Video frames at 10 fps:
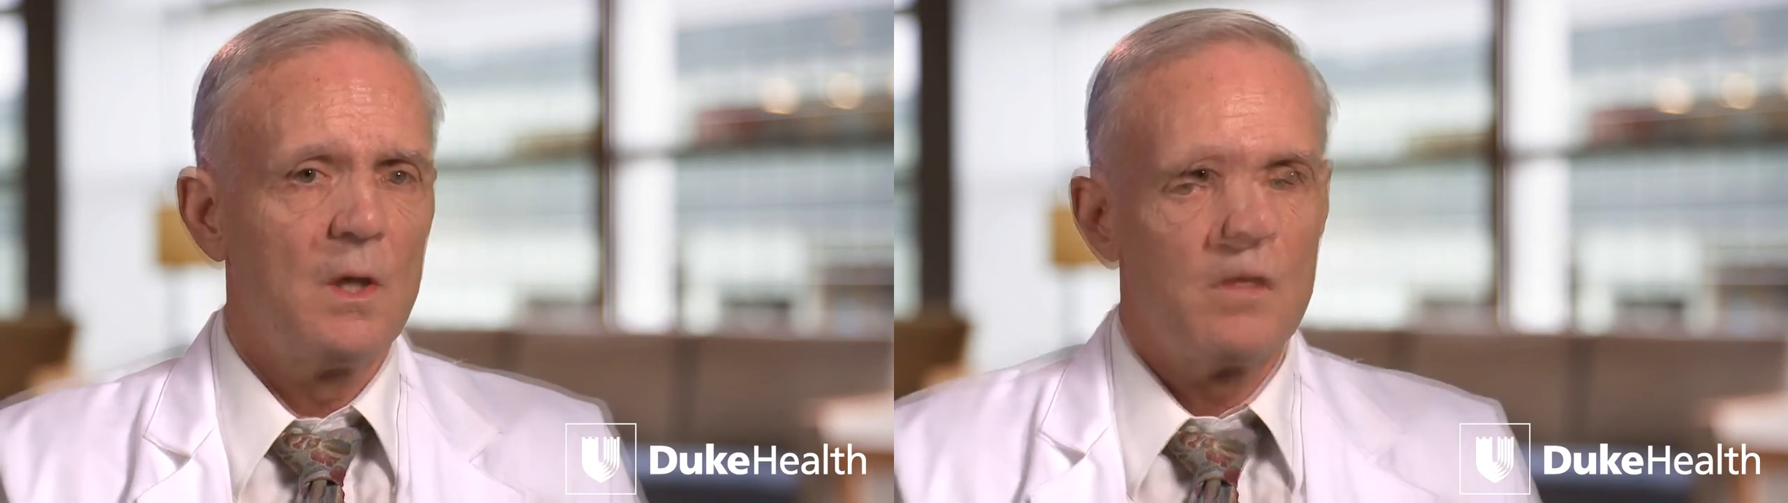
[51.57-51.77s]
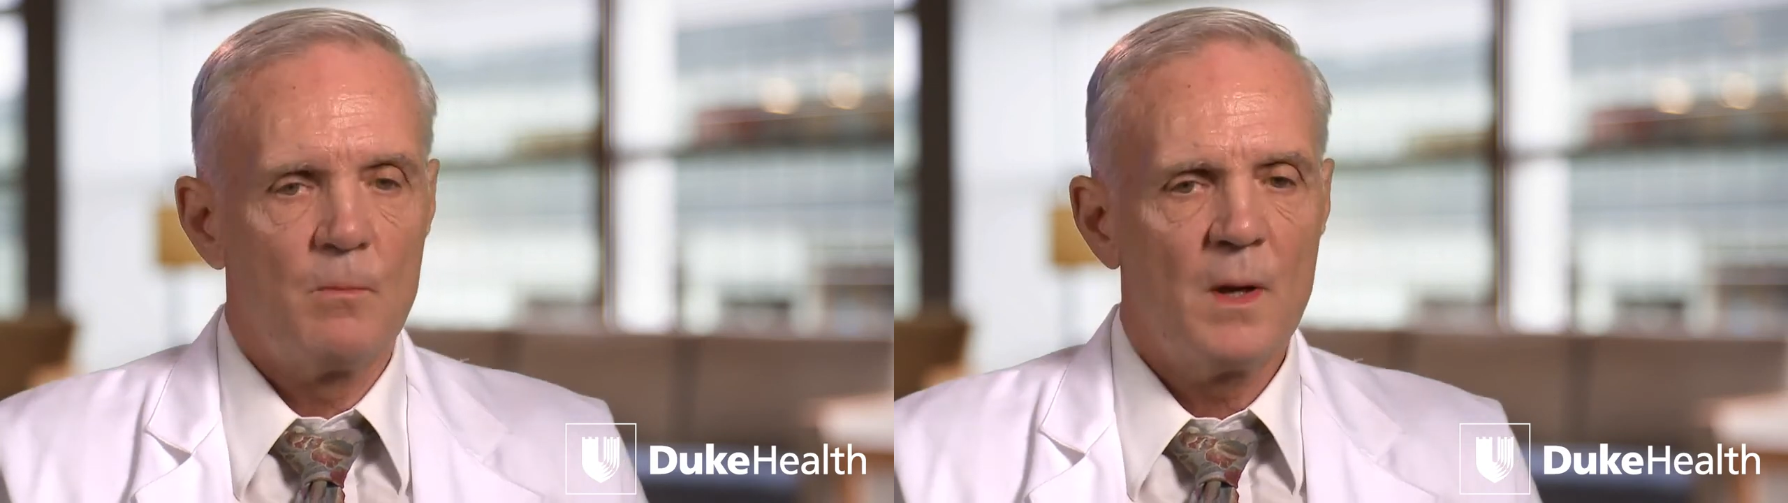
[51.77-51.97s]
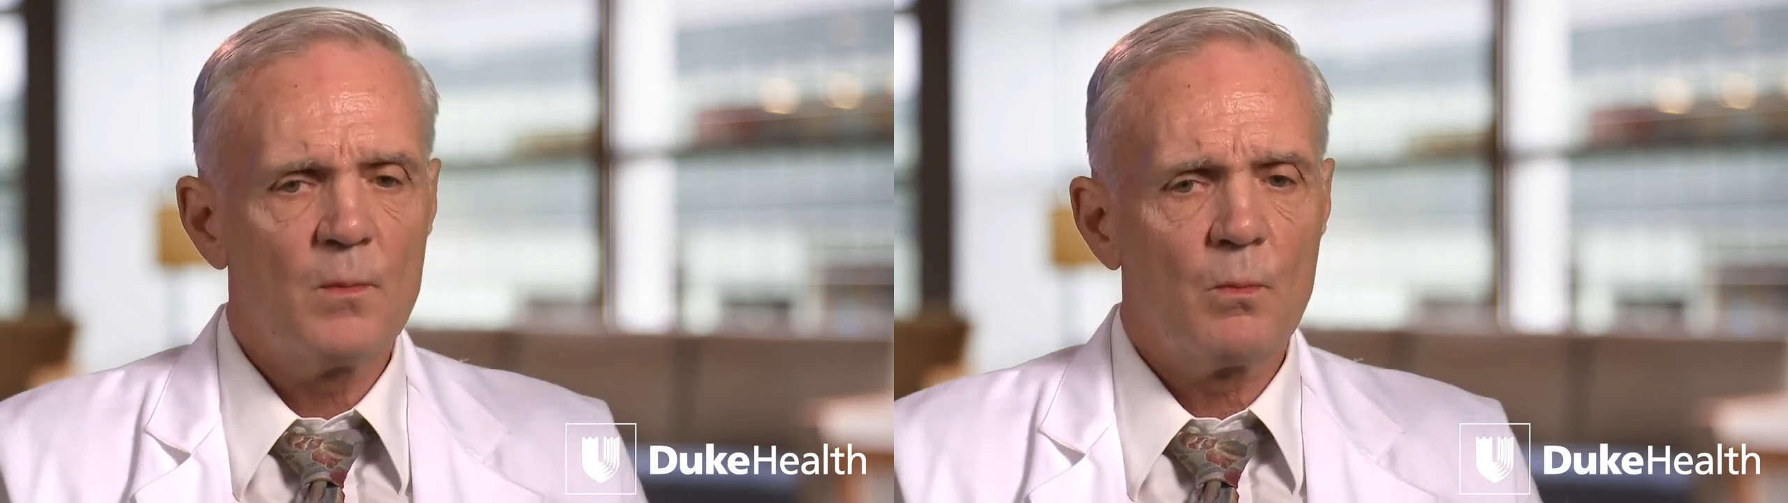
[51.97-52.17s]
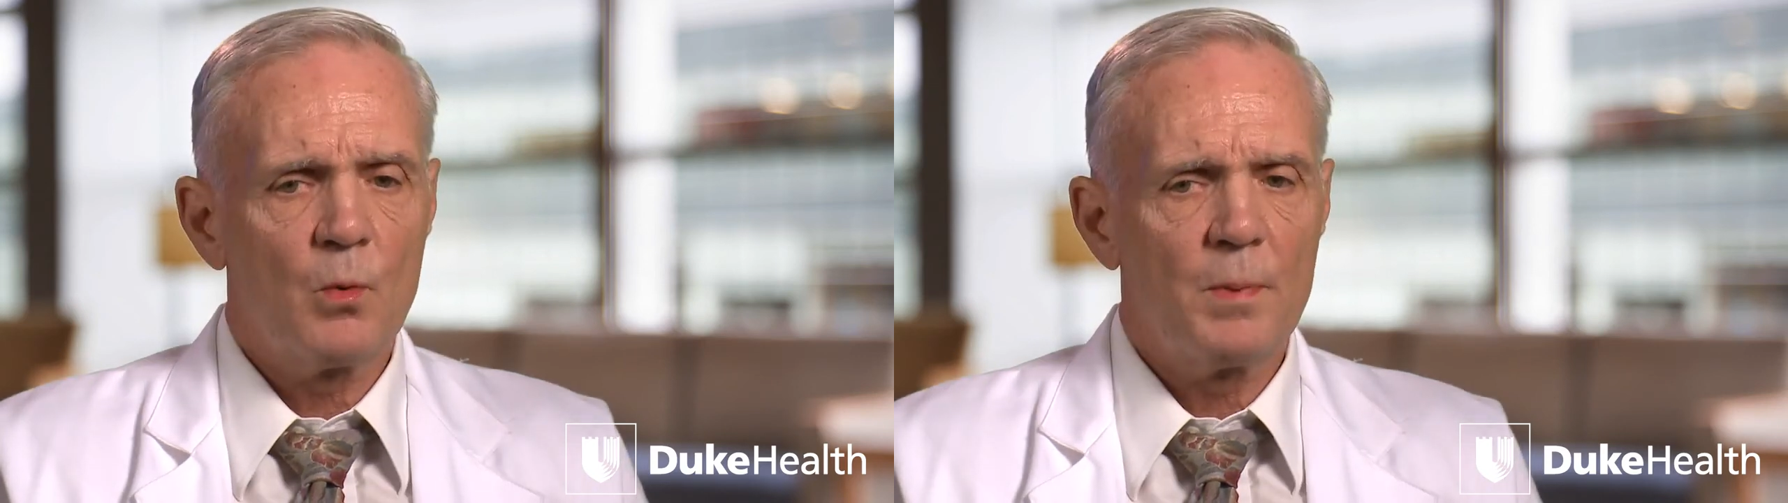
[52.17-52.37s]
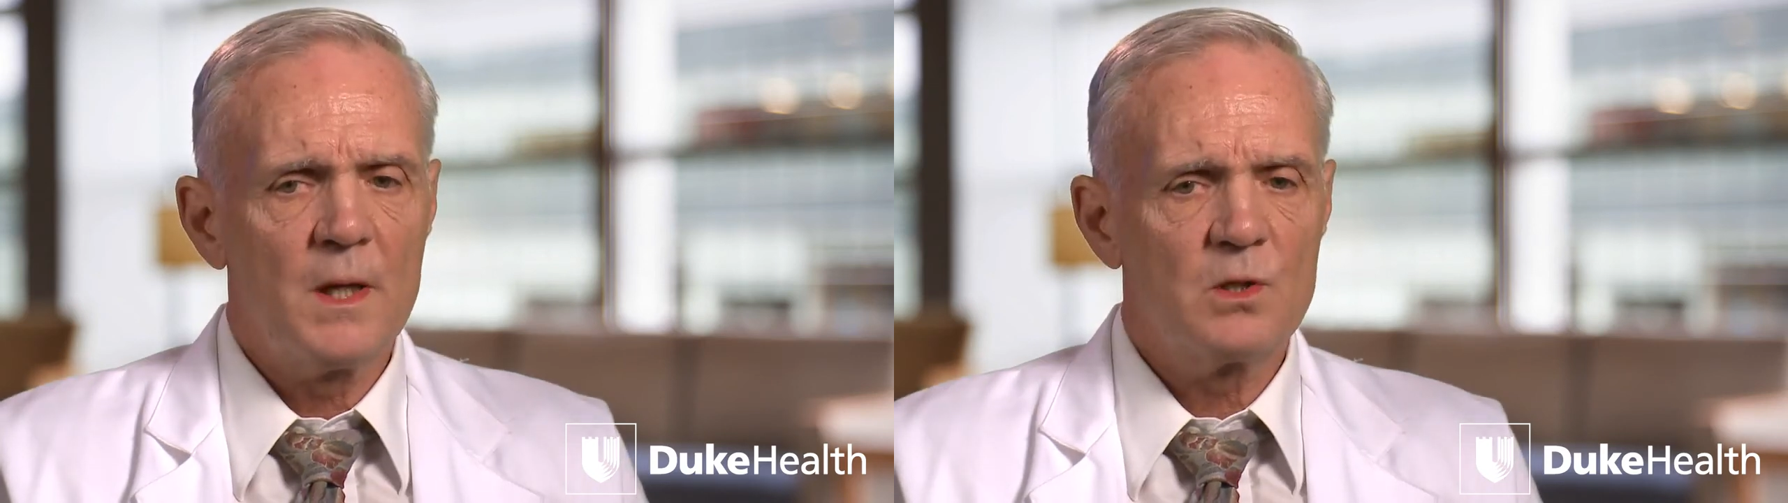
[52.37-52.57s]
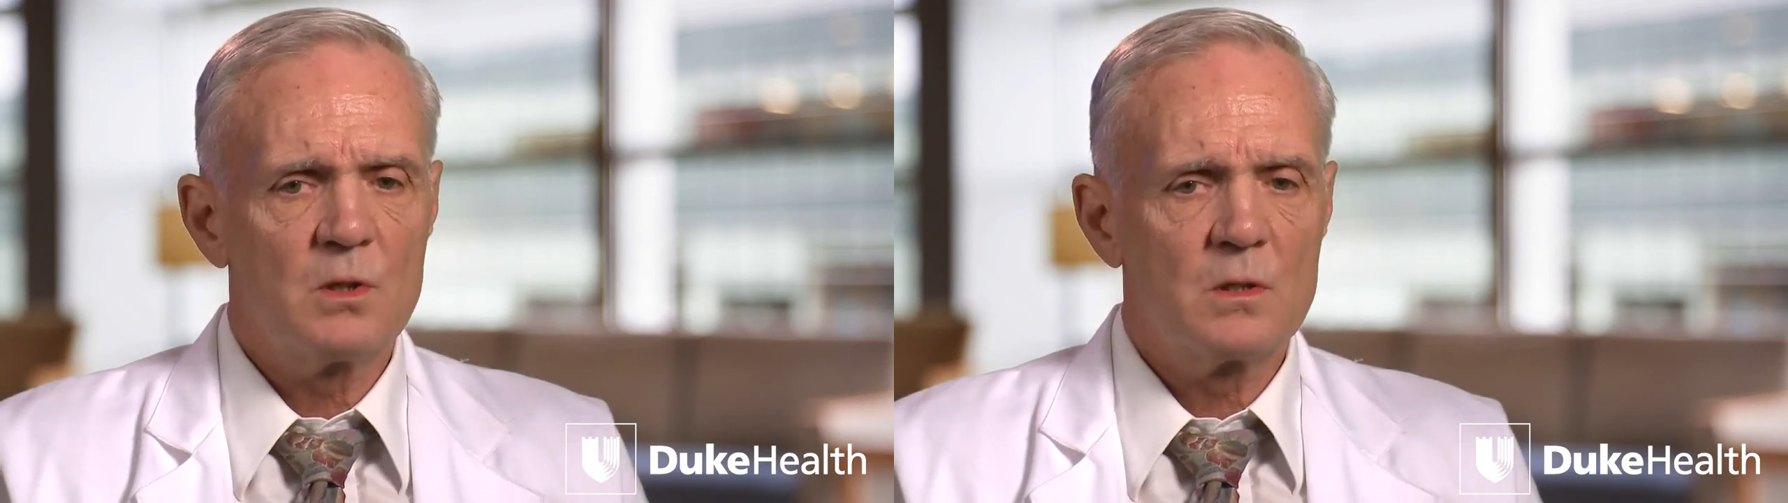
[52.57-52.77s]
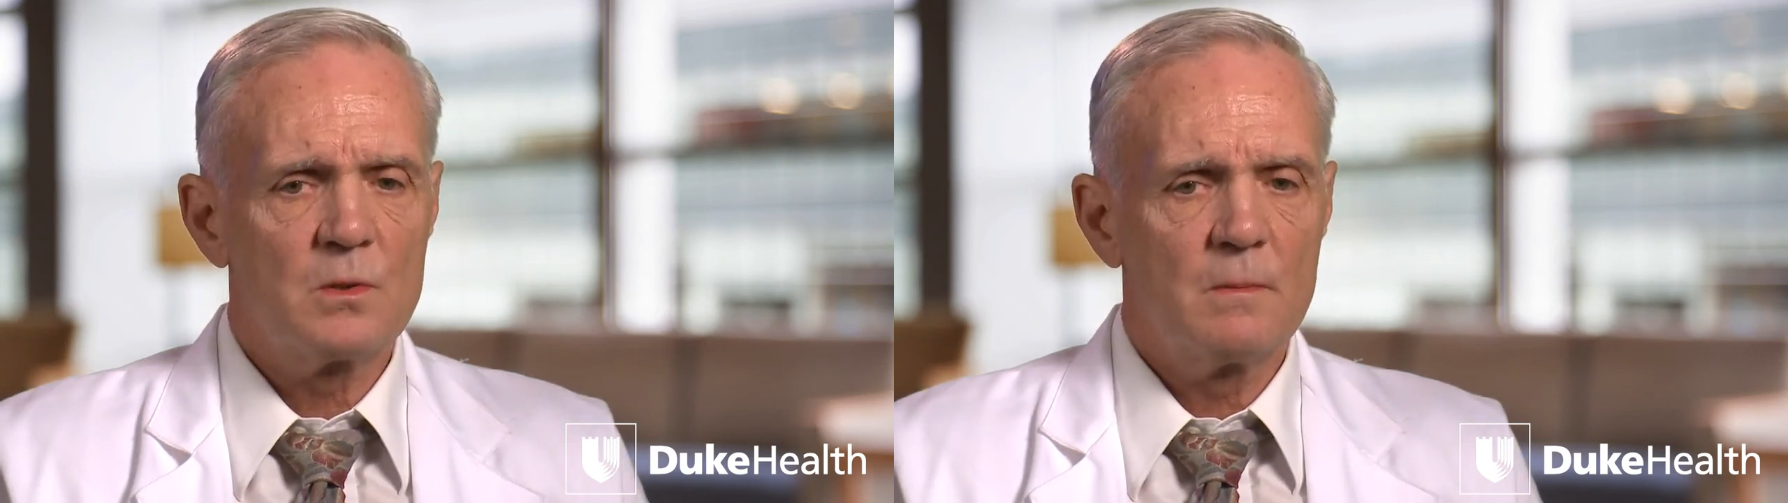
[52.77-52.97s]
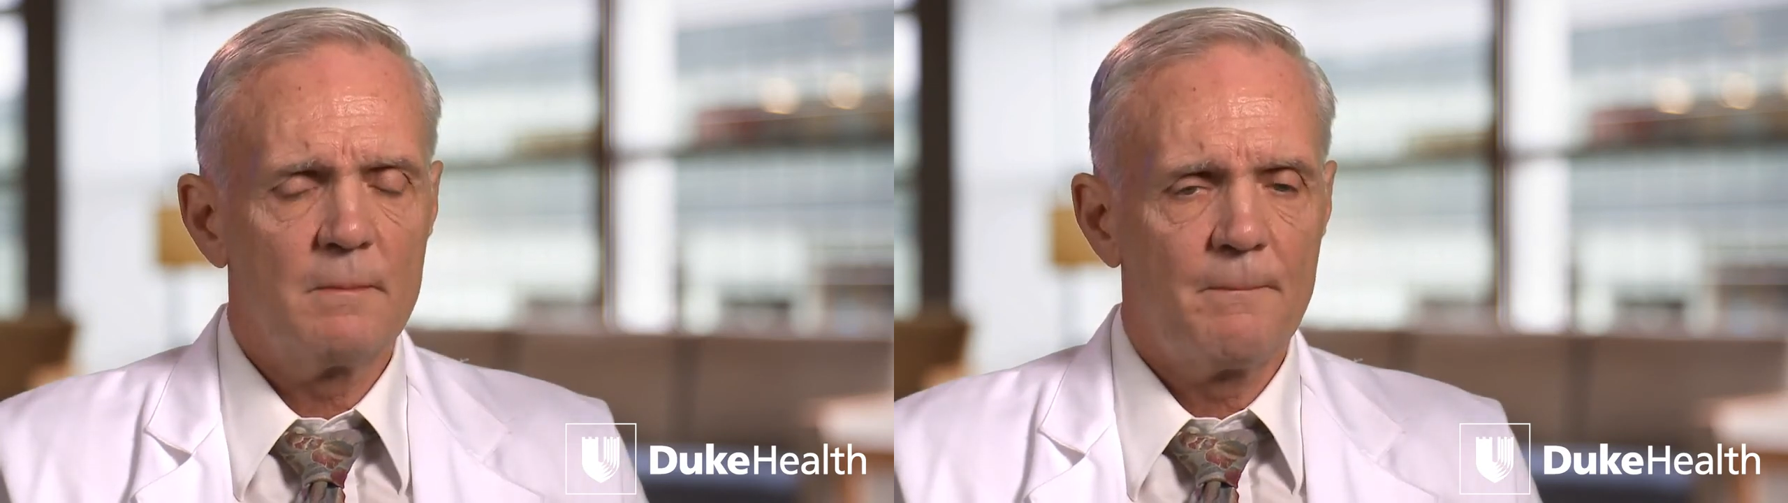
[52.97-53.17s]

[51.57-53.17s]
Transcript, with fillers: The memorable patients